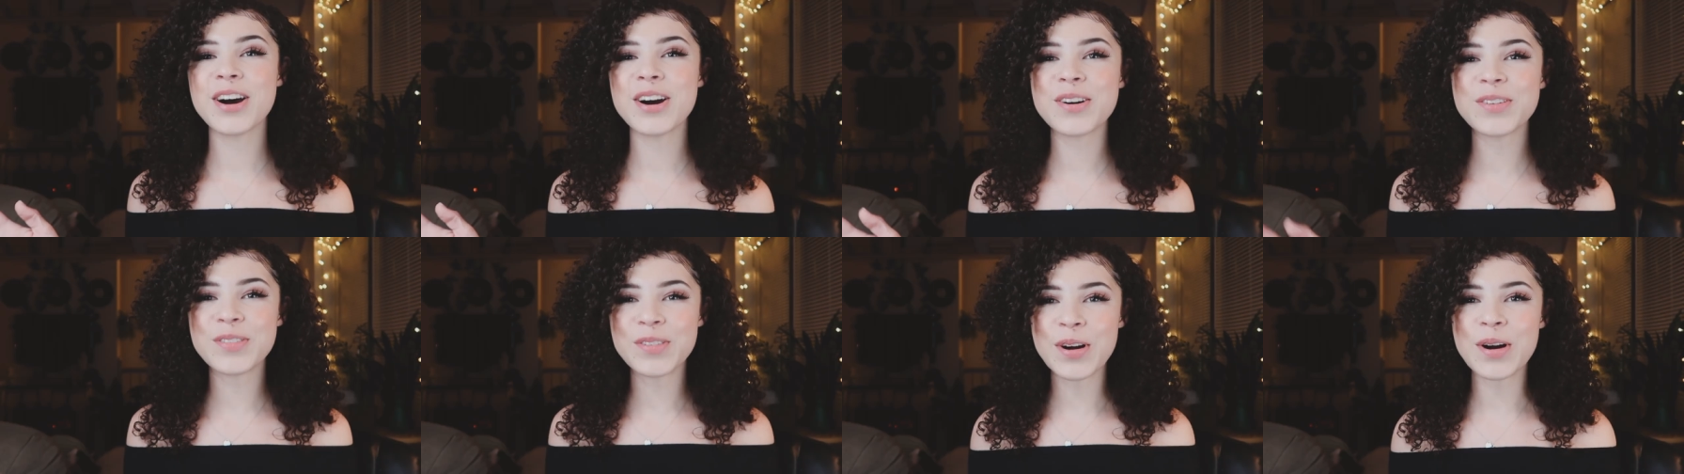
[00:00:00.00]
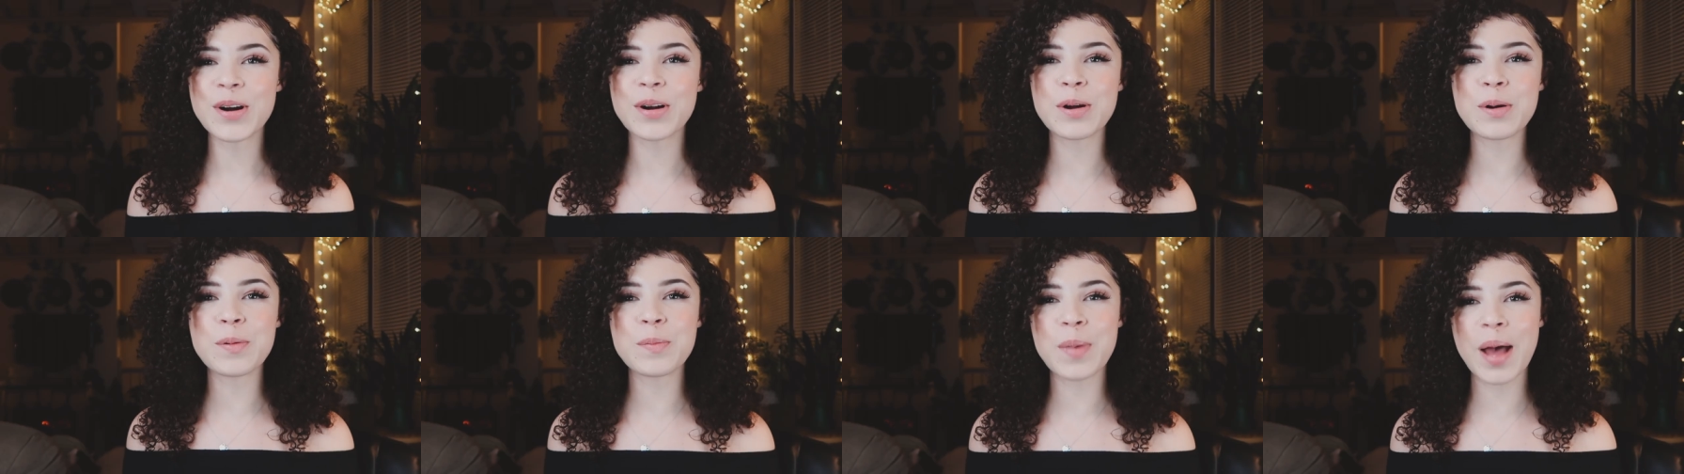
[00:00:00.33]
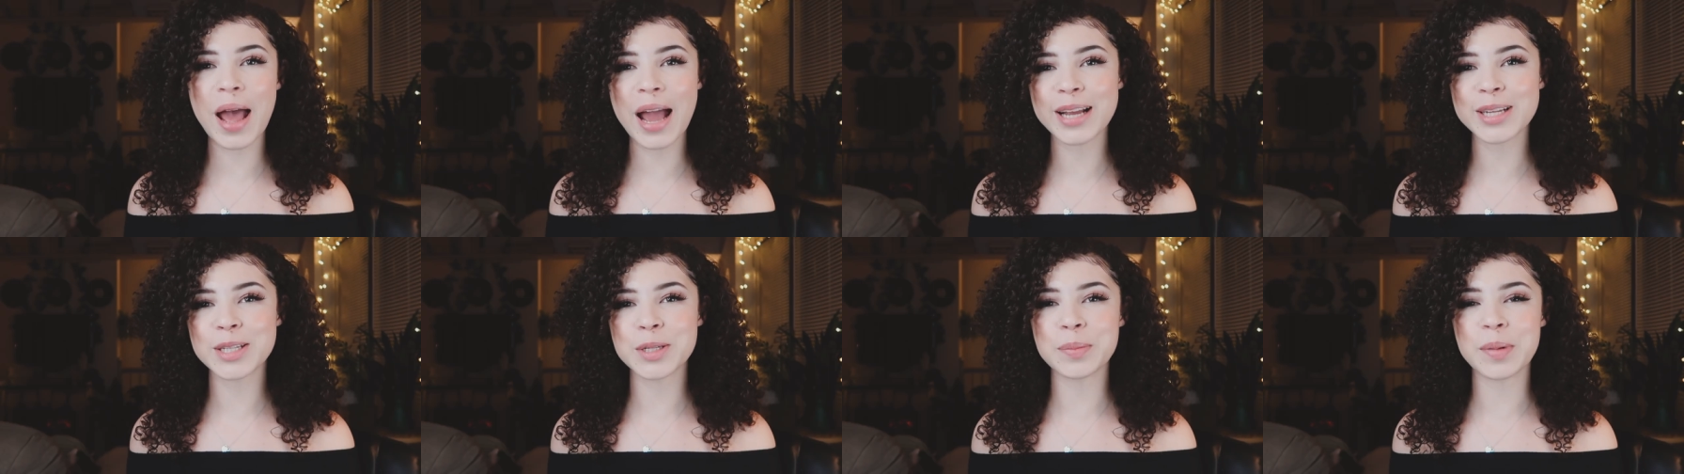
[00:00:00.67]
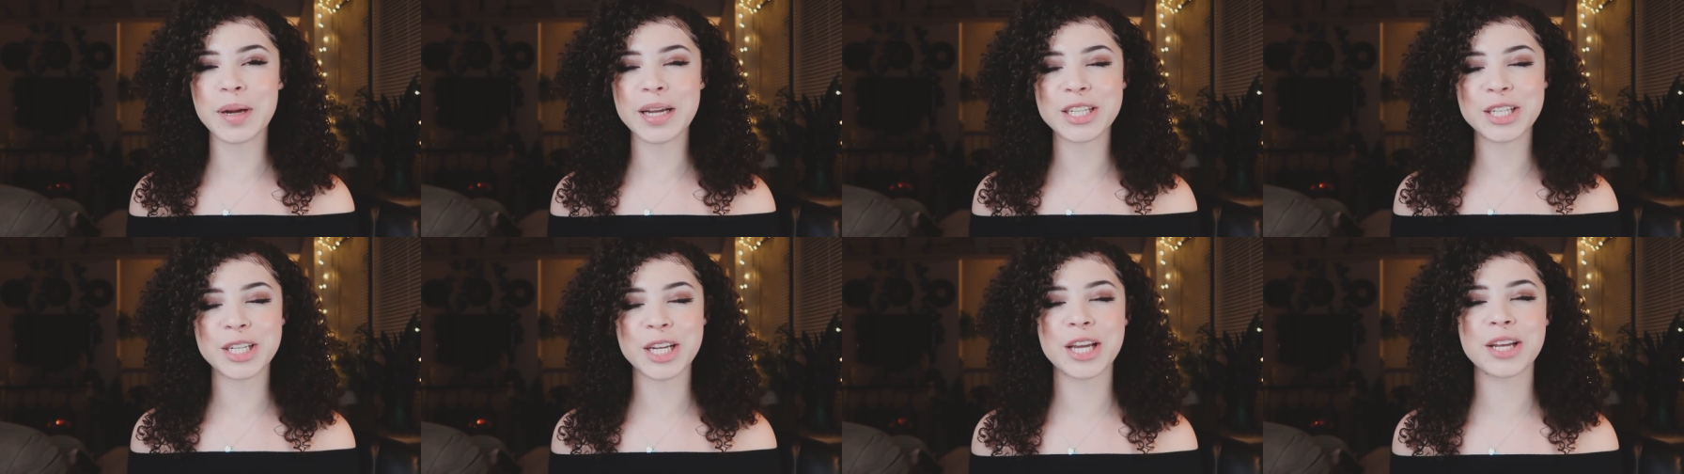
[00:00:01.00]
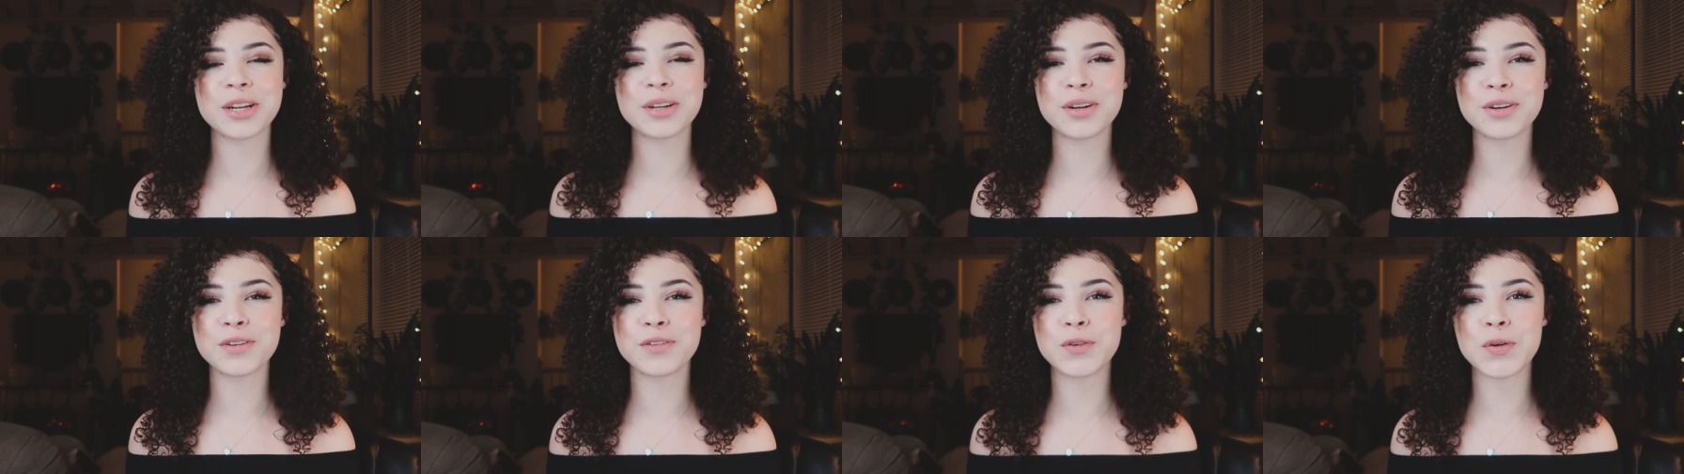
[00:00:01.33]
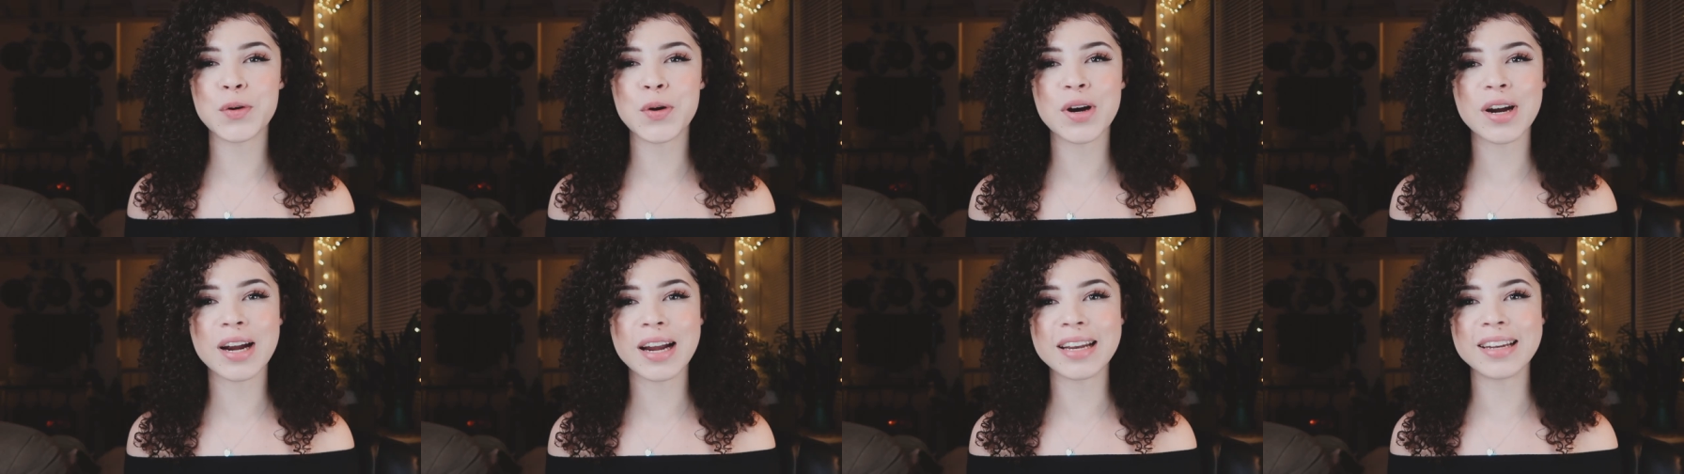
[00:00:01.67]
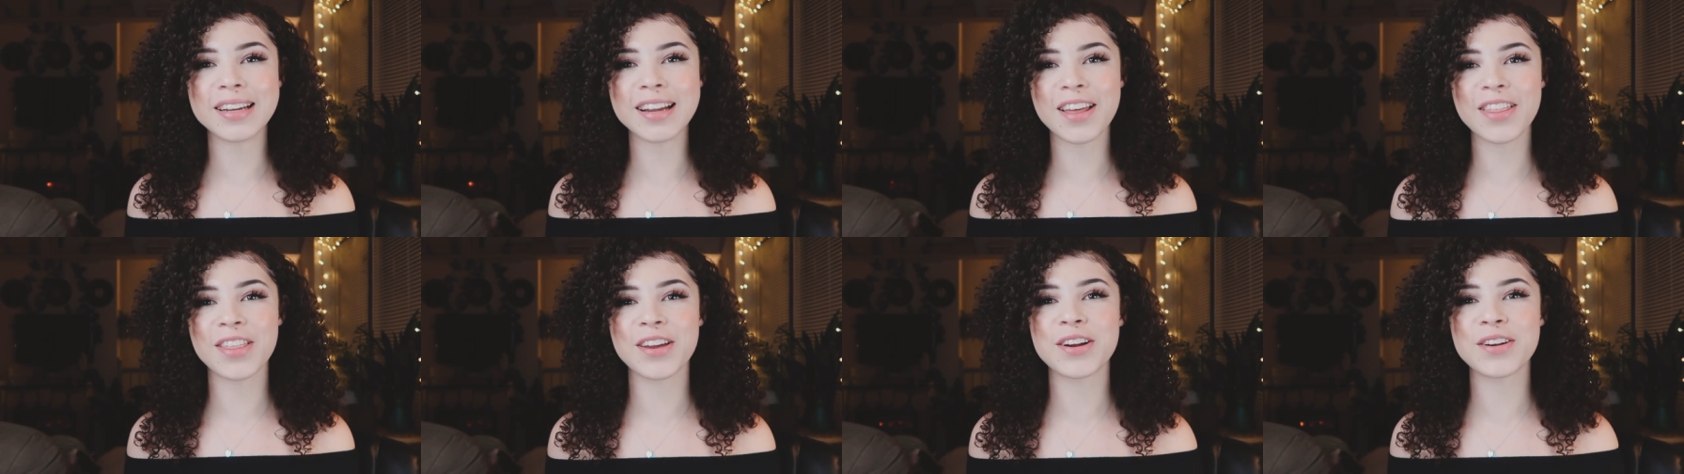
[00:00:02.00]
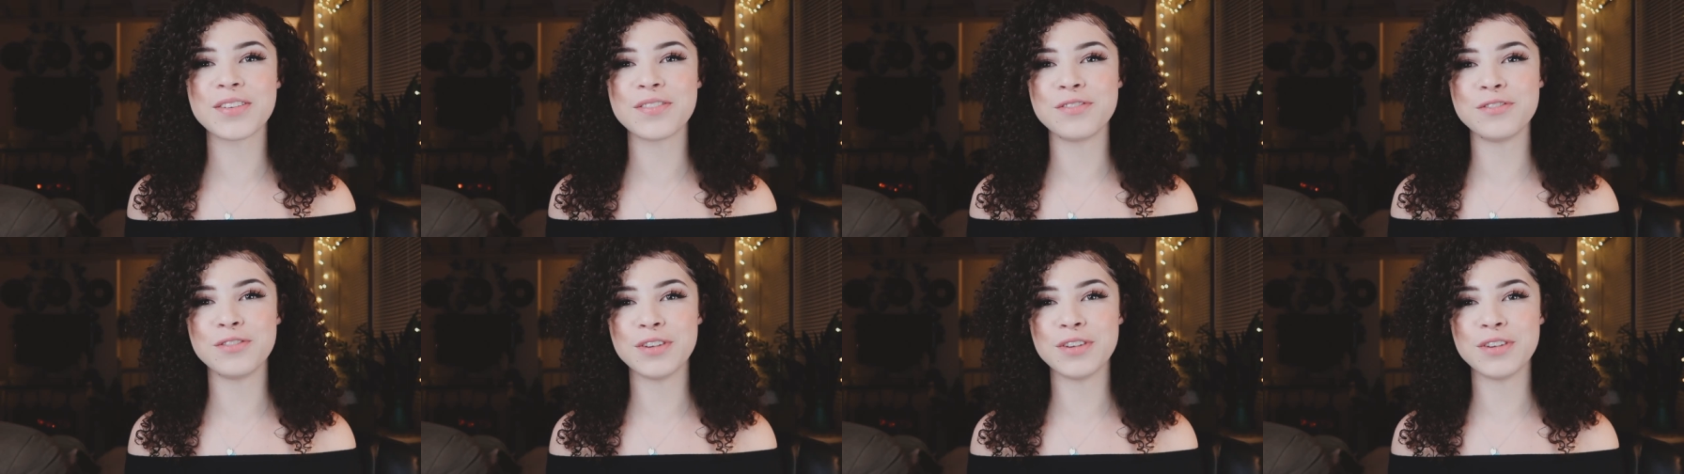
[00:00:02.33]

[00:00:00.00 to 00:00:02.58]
welcome back to my channel for another